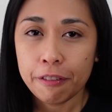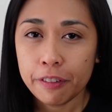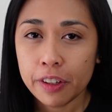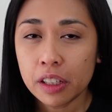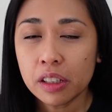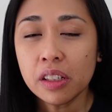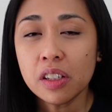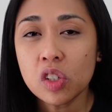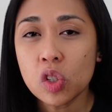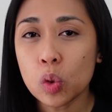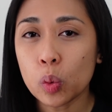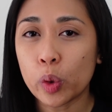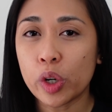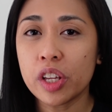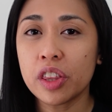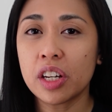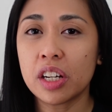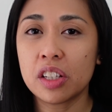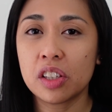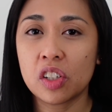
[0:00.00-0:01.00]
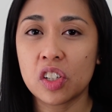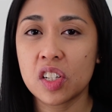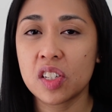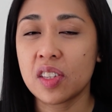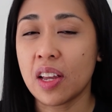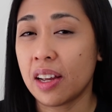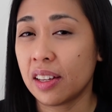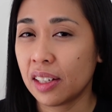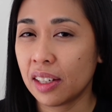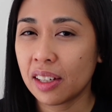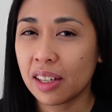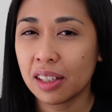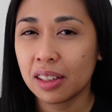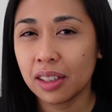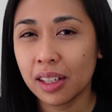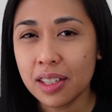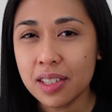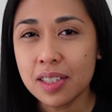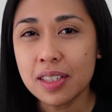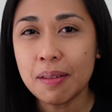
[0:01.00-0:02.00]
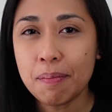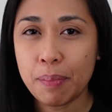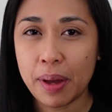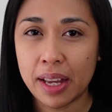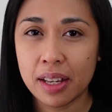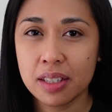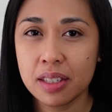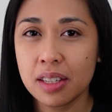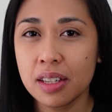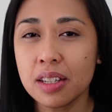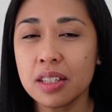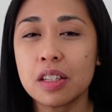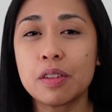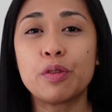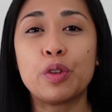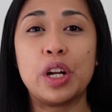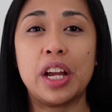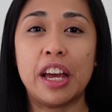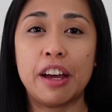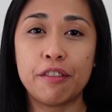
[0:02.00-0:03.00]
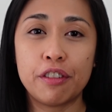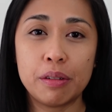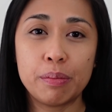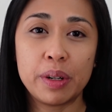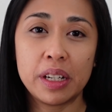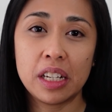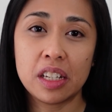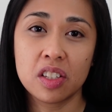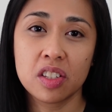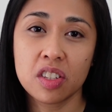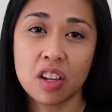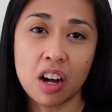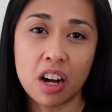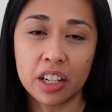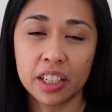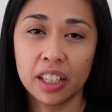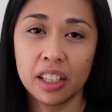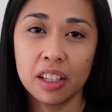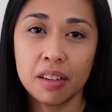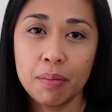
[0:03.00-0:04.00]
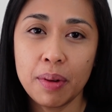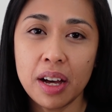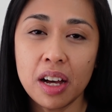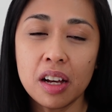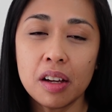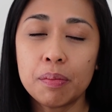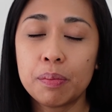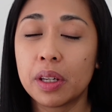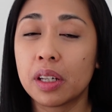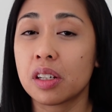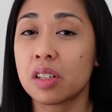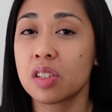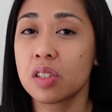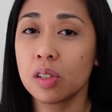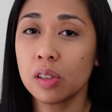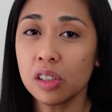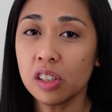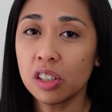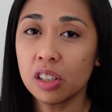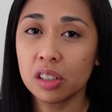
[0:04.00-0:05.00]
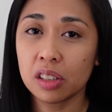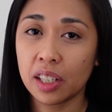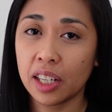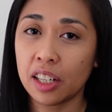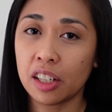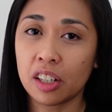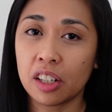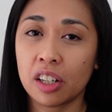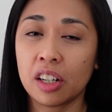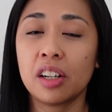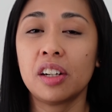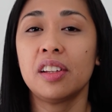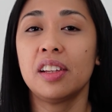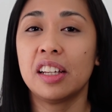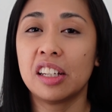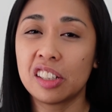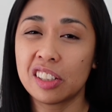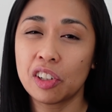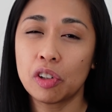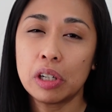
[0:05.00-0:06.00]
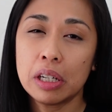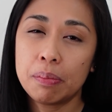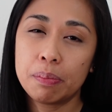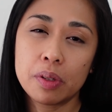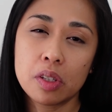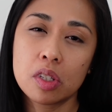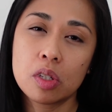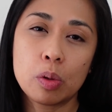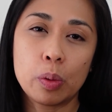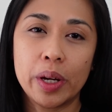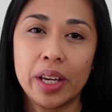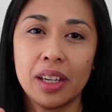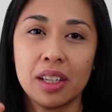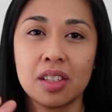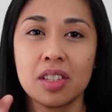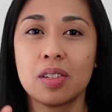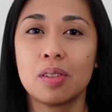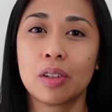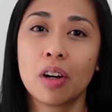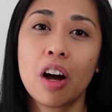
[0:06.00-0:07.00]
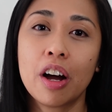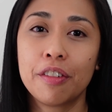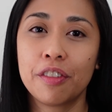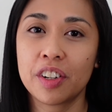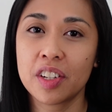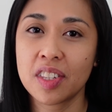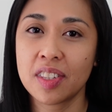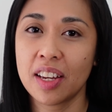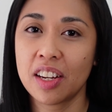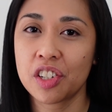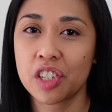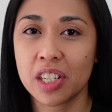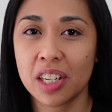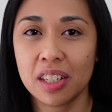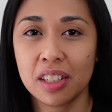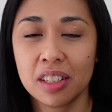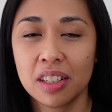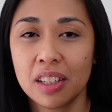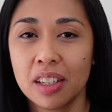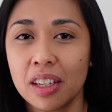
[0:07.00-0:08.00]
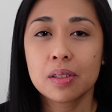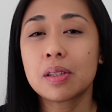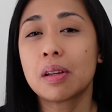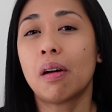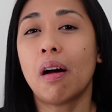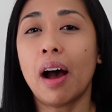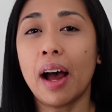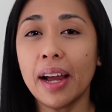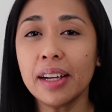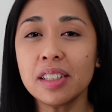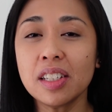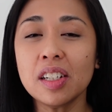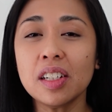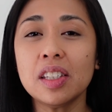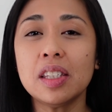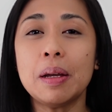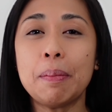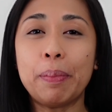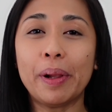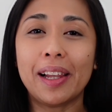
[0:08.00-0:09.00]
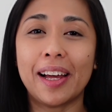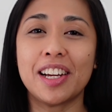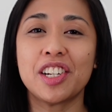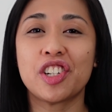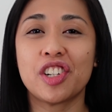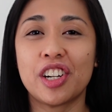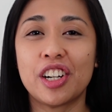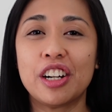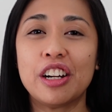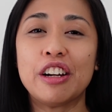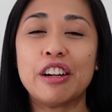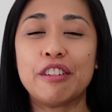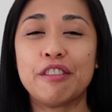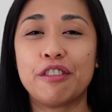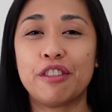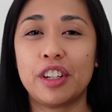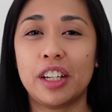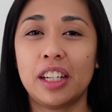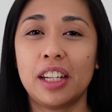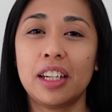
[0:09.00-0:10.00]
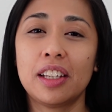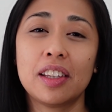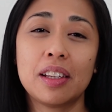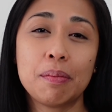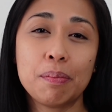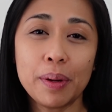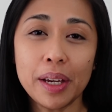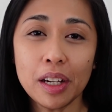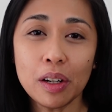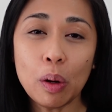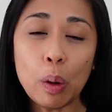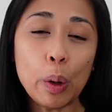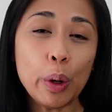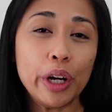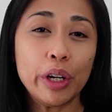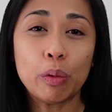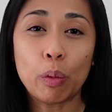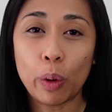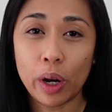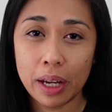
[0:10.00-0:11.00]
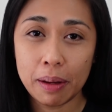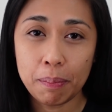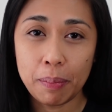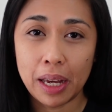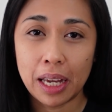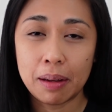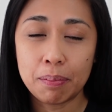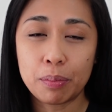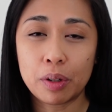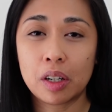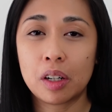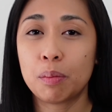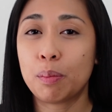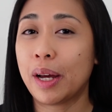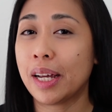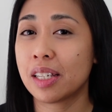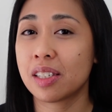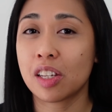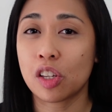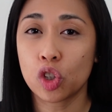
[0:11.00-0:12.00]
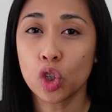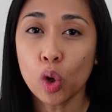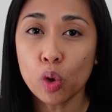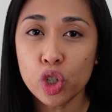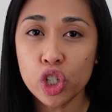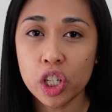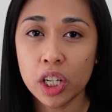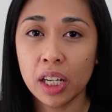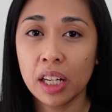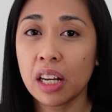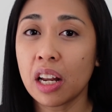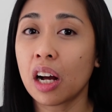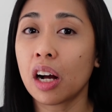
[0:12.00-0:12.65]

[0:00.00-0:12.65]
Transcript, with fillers: feel it's worth understanding at least the basics of what everybody is talking about because sooner or later it'll creep its way into conversation. So I took the pleasure of reading the Bitcoin white paper by Satoshi